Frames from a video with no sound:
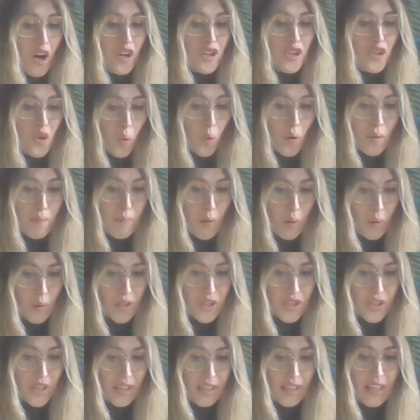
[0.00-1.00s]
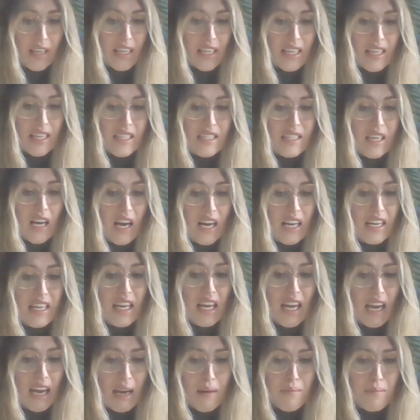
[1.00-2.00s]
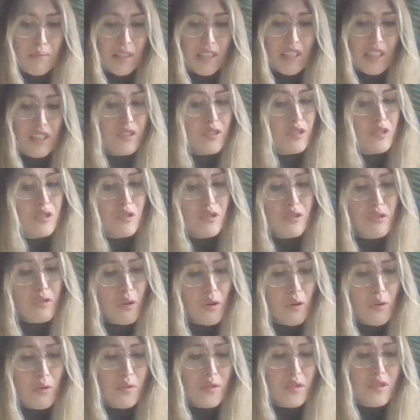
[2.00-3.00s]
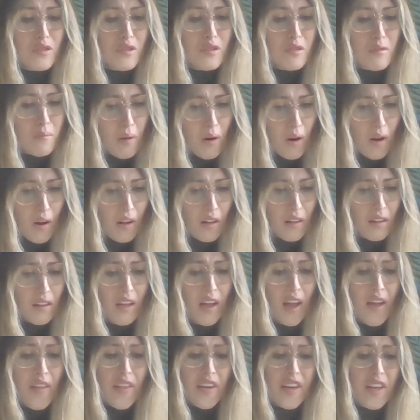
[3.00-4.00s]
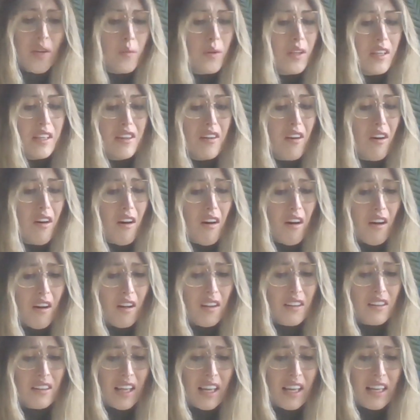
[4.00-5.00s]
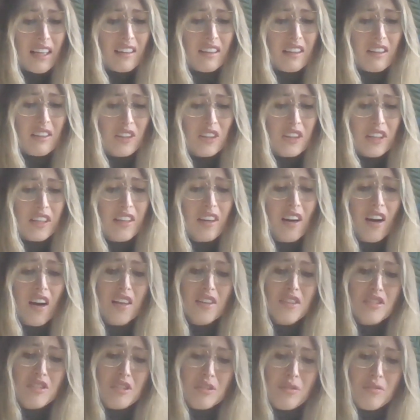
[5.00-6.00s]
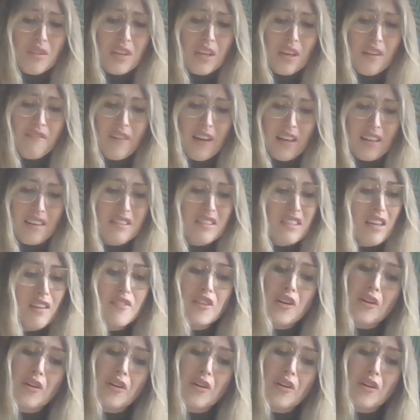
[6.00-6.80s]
your portion is unhappily so small that it will in all likelihood undo the effects of